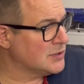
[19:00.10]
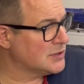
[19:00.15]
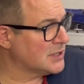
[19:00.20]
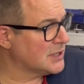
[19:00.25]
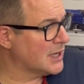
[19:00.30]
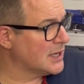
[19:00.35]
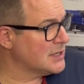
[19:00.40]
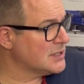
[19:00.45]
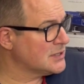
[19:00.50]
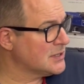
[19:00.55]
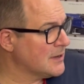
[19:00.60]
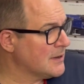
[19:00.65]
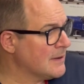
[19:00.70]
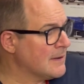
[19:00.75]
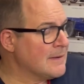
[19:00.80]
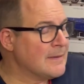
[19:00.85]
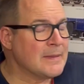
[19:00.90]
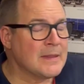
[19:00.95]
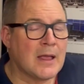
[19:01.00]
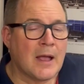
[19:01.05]
thing is,
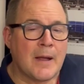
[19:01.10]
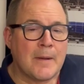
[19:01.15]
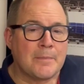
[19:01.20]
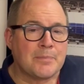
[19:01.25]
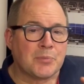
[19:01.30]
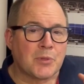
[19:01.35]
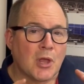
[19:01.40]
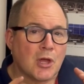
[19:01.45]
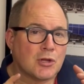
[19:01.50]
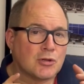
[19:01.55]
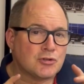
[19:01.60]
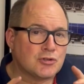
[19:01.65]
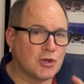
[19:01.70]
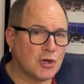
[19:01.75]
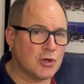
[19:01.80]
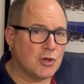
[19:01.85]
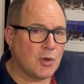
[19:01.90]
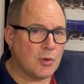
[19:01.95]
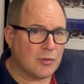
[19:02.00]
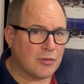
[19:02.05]

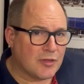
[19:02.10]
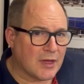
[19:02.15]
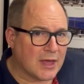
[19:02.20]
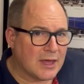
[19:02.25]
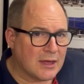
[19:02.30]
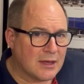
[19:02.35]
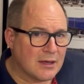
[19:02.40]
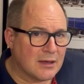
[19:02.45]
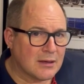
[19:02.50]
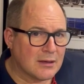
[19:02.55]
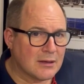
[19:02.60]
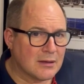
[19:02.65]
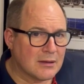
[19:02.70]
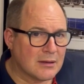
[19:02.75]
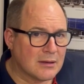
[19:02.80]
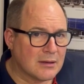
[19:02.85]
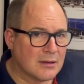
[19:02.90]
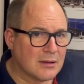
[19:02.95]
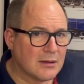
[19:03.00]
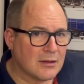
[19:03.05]
do you think
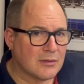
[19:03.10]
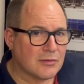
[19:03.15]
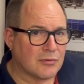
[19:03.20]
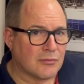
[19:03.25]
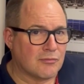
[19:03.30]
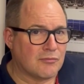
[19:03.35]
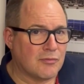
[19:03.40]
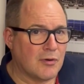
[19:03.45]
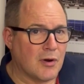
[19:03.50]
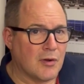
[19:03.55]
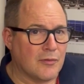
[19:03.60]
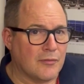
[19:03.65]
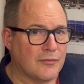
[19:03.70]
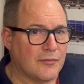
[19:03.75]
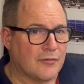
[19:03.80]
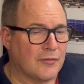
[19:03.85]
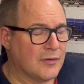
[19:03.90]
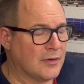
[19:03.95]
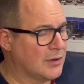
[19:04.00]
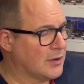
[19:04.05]
the
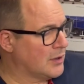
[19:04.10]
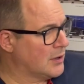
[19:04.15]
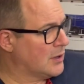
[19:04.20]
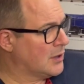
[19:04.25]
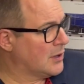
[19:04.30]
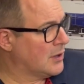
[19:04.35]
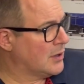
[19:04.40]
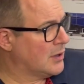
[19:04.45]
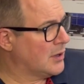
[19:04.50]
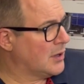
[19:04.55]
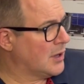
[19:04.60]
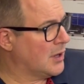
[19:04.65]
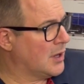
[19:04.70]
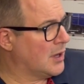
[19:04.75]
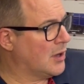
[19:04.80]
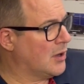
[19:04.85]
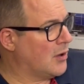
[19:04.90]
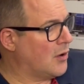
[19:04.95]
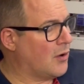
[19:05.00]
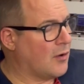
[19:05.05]
roof
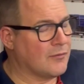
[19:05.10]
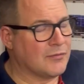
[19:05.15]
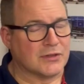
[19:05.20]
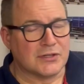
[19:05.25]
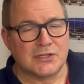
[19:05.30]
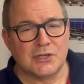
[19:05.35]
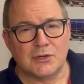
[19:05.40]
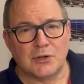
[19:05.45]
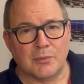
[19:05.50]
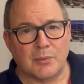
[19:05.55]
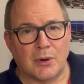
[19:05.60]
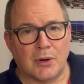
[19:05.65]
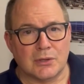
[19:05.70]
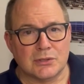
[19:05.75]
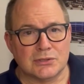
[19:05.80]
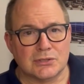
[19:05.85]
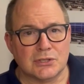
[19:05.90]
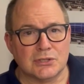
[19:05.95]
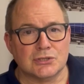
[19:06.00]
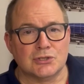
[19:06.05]
of the signal
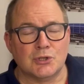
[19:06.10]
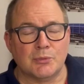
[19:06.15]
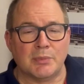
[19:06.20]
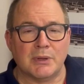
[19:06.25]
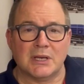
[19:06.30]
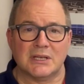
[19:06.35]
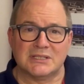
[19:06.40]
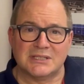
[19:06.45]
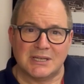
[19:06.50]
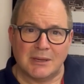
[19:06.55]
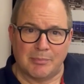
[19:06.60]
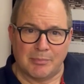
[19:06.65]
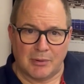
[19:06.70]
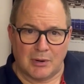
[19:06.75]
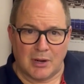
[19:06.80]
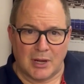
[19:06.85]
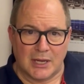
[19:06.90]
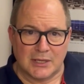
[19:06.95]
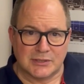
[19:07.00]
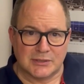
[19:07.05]
box should be a
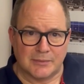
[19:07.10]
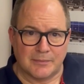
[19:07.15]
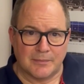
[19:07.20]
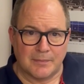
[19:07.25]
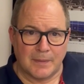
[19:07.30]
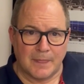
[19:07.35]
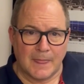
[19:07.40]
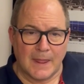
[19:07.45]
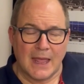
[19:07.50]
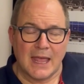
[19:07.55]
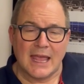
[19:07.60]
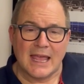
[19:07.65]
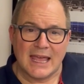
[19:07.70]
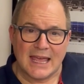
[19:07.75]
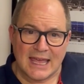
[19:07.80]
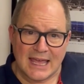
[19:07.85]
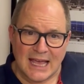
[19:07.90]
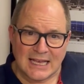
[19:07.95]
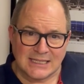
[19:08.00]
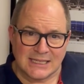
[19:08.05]
separate item?
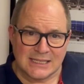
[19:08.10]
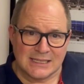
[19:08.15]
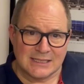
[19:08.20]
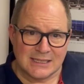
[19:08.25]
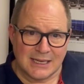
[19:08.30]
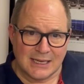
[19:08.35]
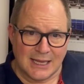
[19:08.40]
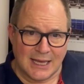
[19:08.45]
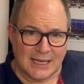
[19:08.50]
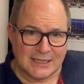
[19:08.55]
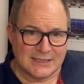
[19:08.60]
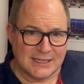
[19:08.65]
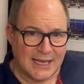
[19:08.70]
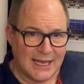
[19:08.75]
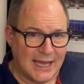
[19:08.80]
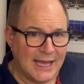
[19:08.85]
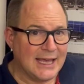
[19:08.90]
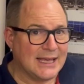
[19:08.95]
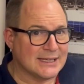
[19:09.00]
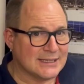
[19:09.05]
It isn't. It
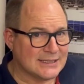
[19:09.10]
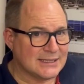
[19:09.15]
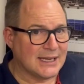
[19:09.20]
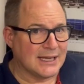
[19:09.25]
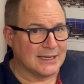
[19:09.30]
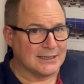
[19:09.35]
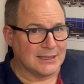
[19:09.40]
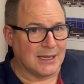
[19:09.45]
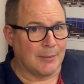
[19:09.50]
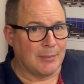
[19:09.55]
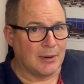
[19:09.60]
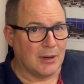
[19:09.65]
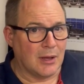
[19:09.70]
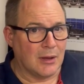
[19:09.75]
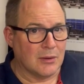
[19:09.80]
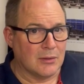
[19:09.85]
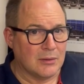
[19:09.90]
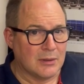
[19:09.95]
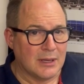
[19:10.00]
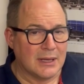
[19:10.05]
is in
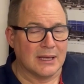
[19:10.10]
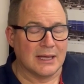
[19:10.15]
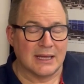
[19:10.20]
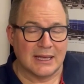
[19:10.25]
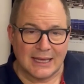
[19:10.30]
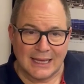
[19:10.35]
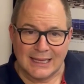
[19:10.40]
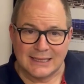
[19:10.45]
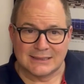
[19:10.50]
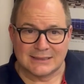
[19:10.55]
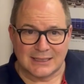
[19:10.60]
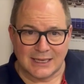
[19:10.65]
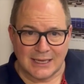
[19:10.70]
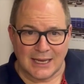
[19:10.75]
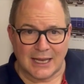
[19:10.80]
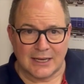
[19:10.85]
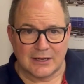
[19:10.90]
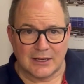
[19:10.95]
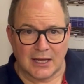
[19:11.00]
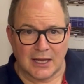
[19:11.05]
00. It isn't in
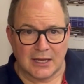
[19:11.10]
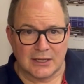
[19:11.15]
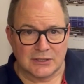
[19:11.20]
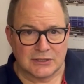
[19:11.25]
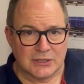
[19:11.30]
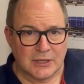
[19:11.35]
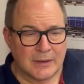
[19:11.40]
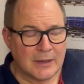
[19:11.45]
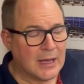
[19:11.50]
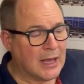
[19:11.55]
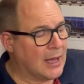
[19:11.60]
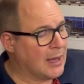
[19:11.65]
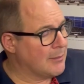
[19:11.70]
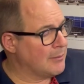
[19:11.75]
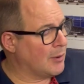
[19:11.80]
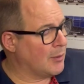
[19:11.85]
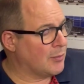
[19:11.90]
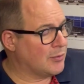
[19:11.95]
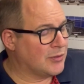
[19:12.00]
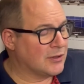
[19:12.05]
N-gauge.
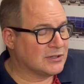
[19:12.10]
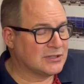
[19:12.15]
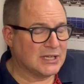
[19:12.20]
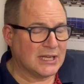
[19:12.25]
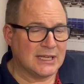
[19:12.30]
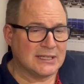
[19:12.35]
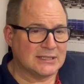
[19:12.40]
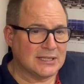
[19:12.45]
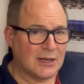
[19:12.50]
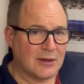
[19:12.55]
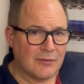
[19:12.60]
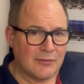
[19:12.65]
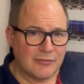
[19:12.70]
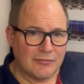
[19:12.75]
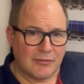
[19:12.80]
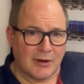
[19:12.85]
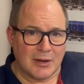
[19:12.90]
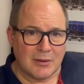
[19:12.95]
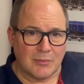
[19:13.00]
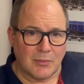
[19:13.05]
But with the detail
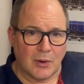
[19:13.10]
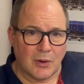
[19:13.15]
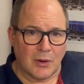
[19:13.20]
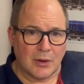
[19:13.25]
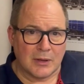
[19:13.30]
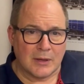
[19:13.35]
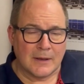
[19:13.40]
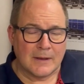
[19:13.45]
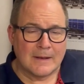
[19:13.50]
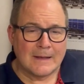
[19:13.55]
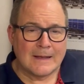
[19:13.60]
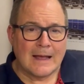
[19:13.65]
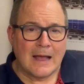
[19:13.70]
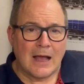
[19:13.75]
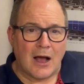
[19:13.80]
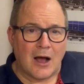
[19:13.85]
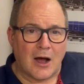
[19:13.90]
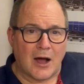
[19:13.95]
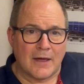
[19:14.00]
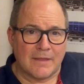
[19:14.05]
framework,
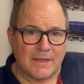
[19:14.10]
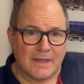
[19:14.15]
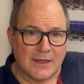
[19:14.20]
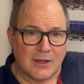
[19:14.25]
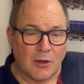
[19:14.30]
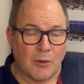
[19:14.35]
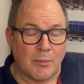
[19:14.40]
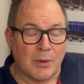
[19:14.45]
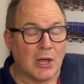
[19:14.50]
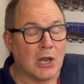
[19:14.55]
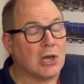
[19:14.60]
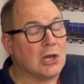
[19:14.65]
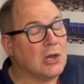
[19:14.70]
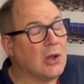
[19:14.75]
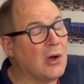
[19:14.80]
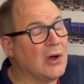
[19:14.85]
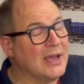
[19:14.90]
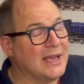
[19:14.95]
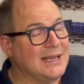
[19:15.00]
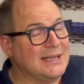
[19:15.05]
I think it would be a
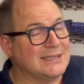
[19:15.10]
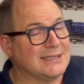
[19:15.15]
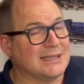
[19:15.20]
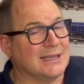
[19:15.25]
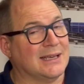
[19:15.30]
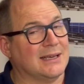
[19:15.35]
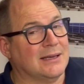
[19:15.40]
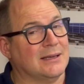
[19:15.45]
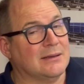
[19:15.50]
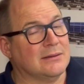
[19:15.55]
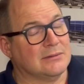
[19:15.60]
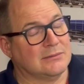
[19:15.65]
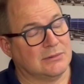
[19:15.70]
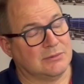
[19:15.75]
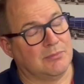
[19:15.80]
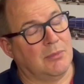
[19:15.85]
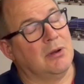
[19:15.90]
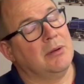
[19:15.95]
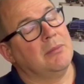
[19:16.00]
lot easier. Only